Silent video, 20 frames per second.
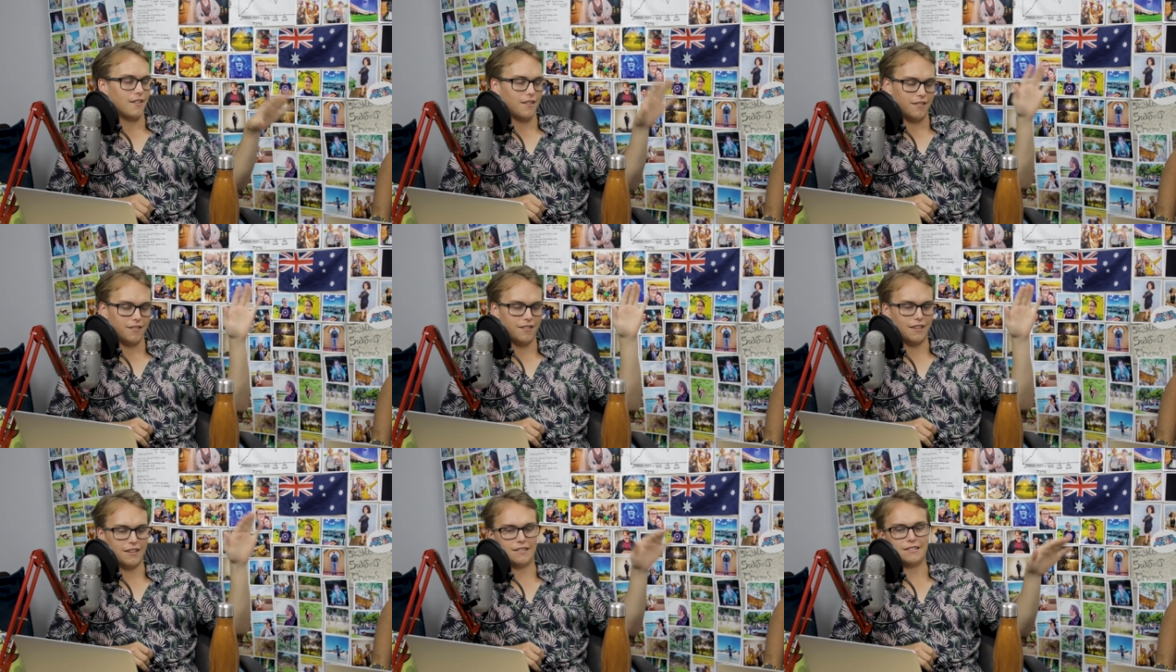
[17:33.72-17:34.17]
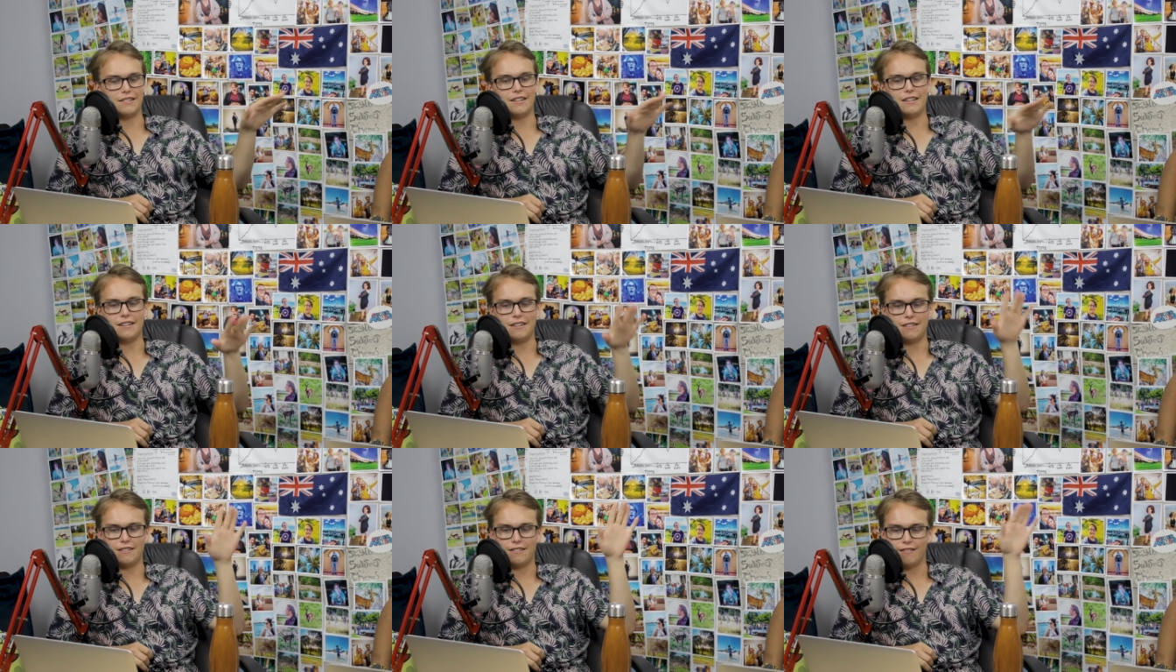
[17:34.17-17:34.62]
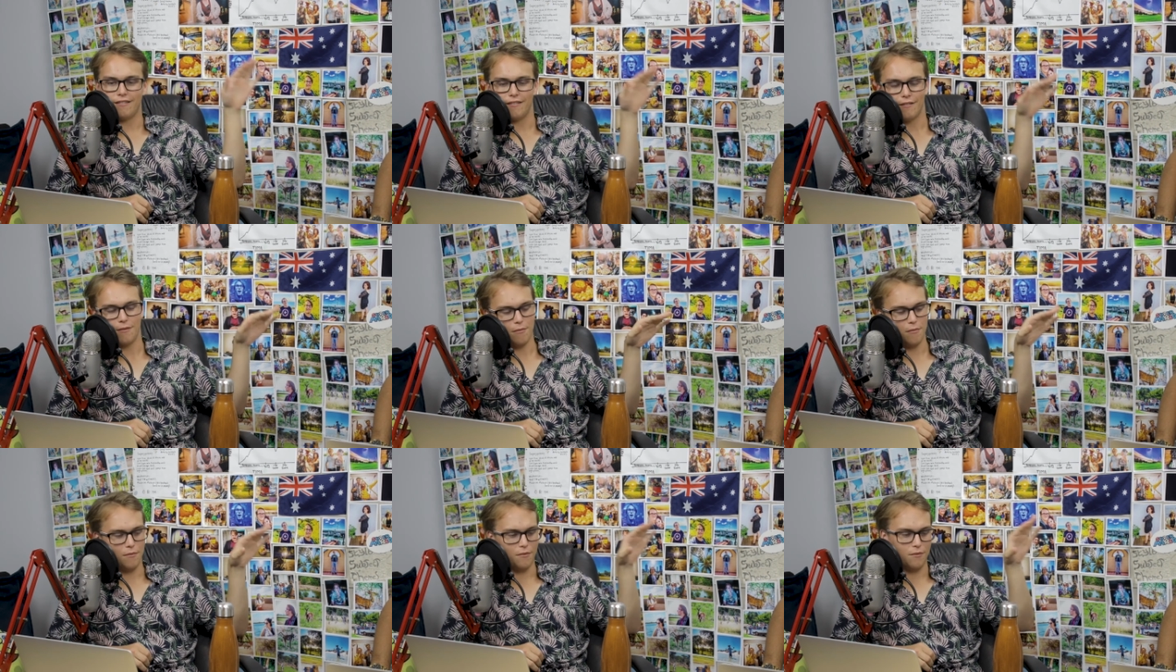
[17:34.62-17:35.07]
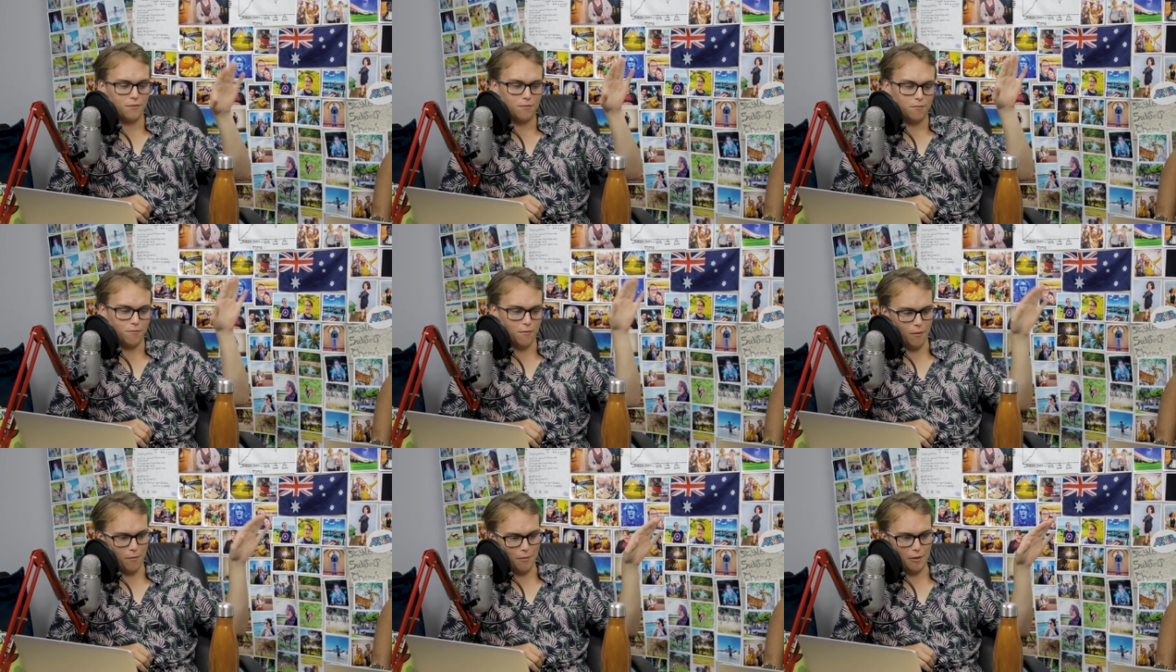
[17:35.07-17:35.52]
things needed
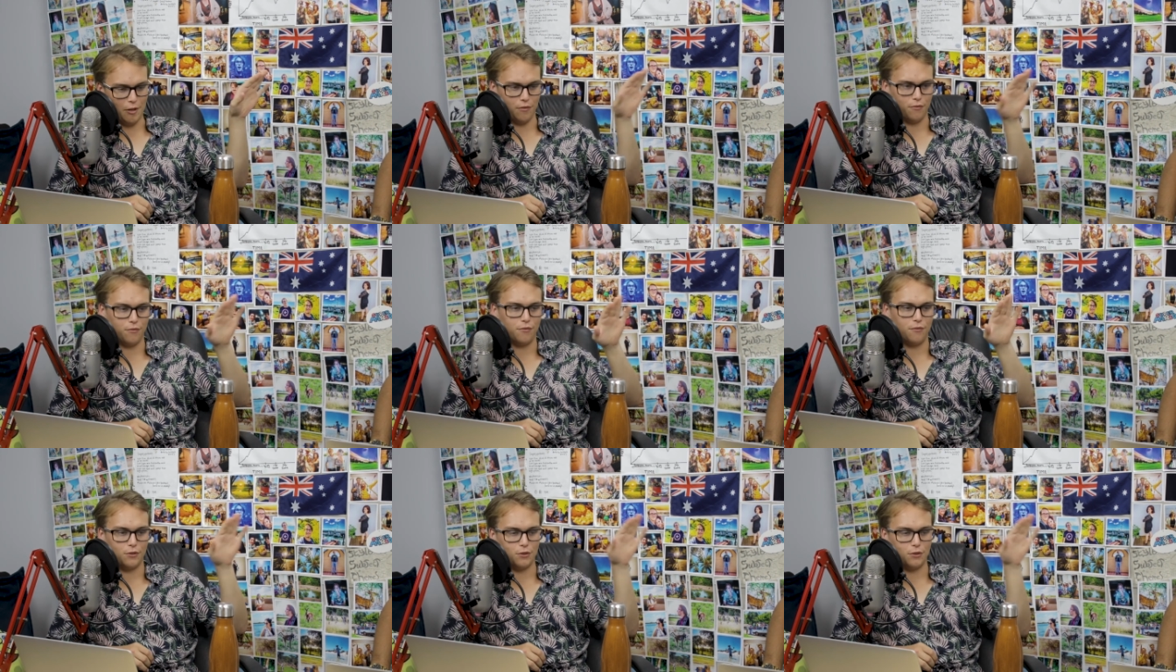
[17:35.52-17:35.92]
a bit of